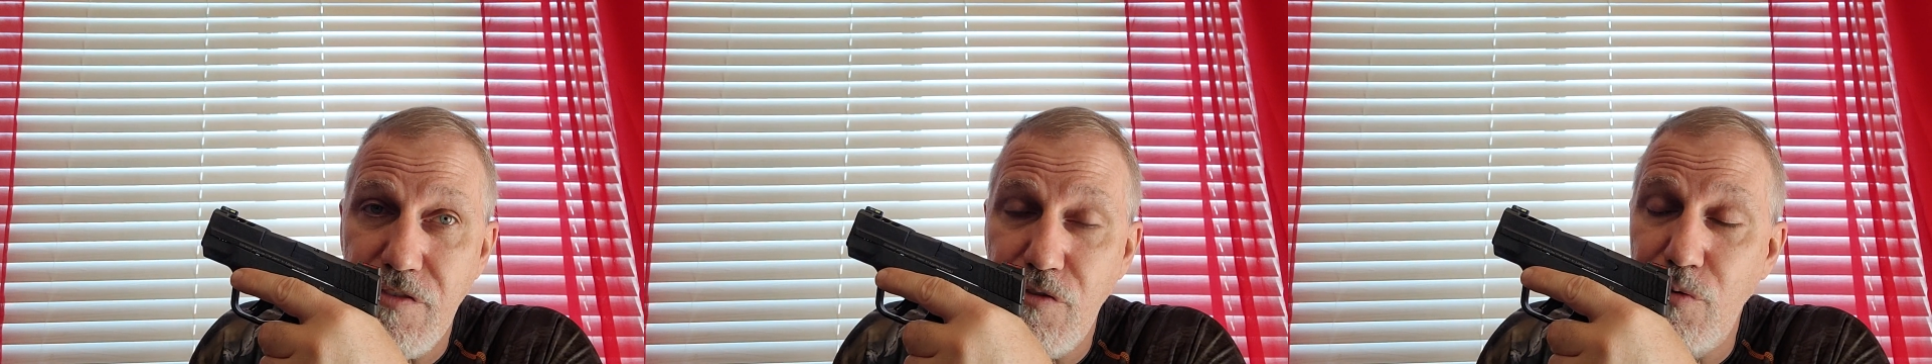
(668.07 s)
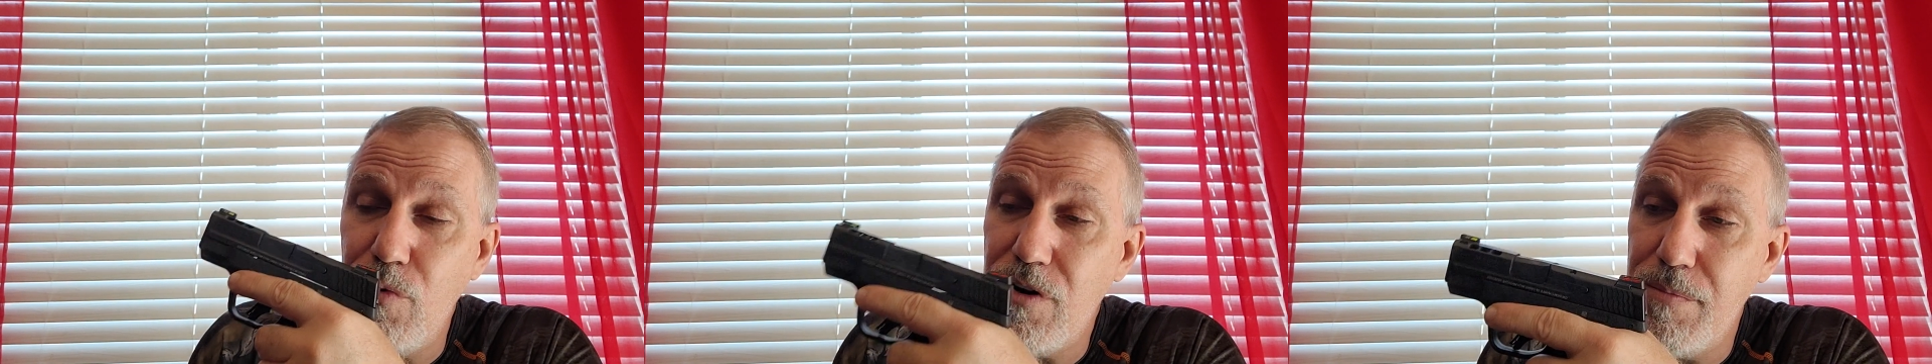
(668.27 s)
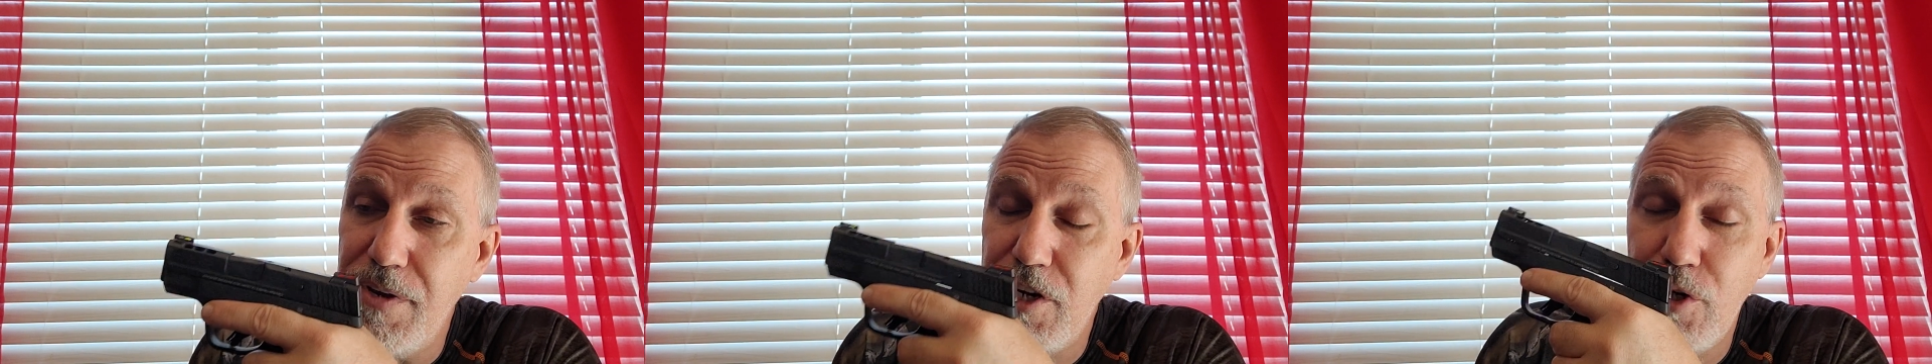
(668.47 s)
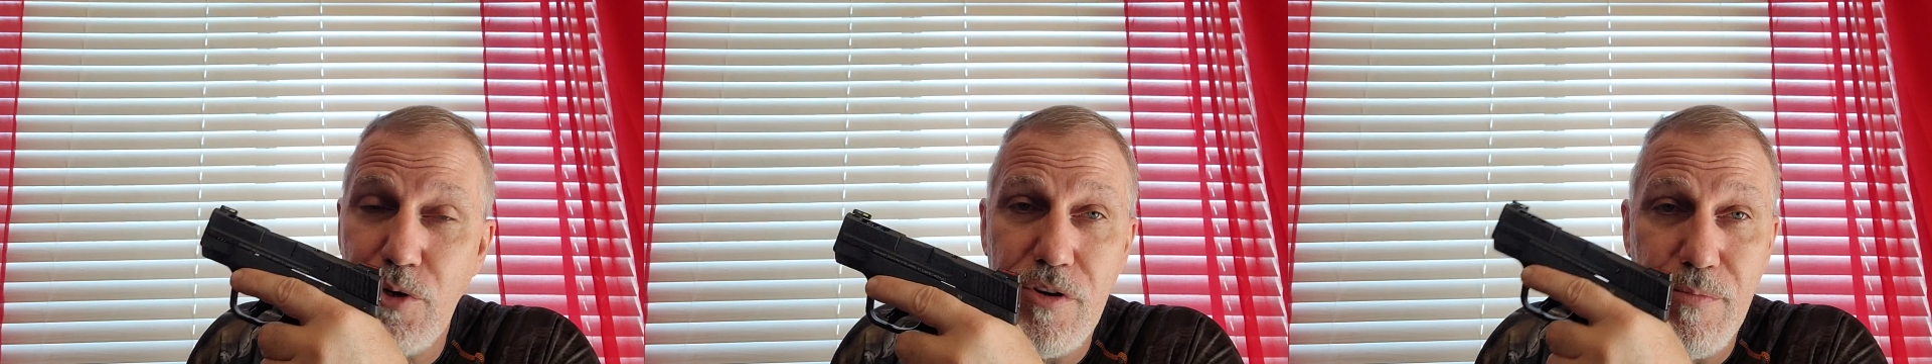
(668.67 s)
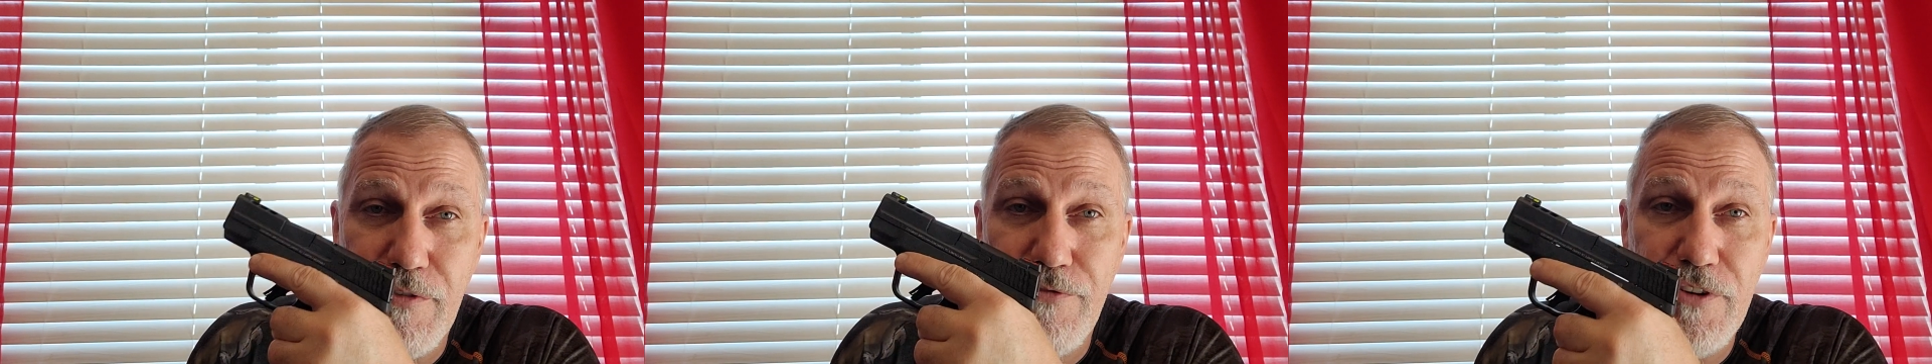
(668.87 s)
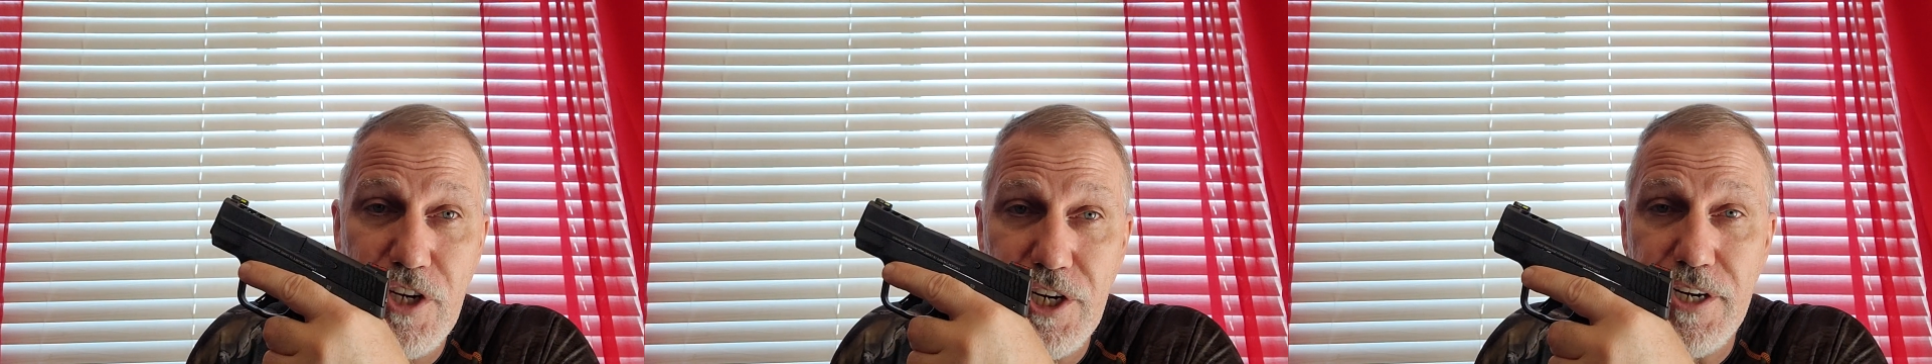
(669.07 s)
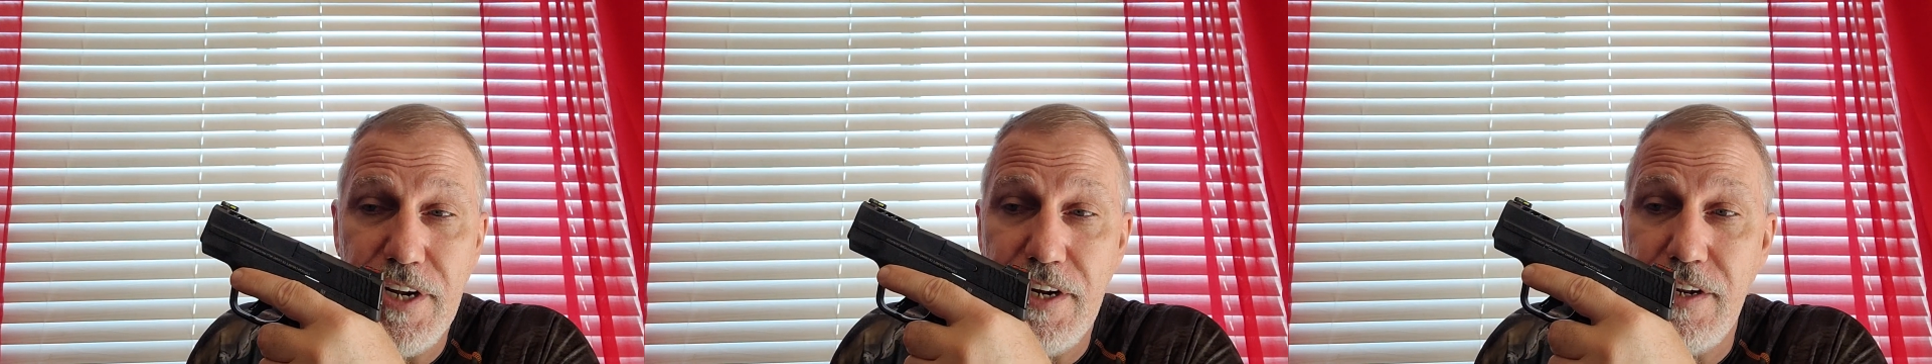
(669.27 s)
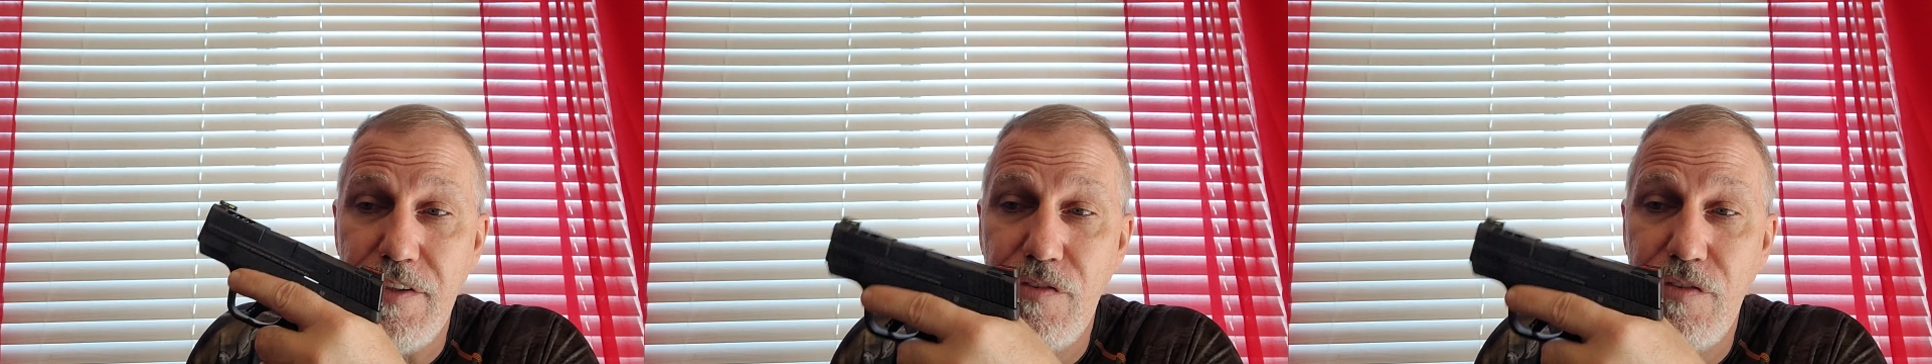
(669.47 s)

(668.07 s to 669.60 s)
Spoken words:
So you want to make sure you're proficient at it.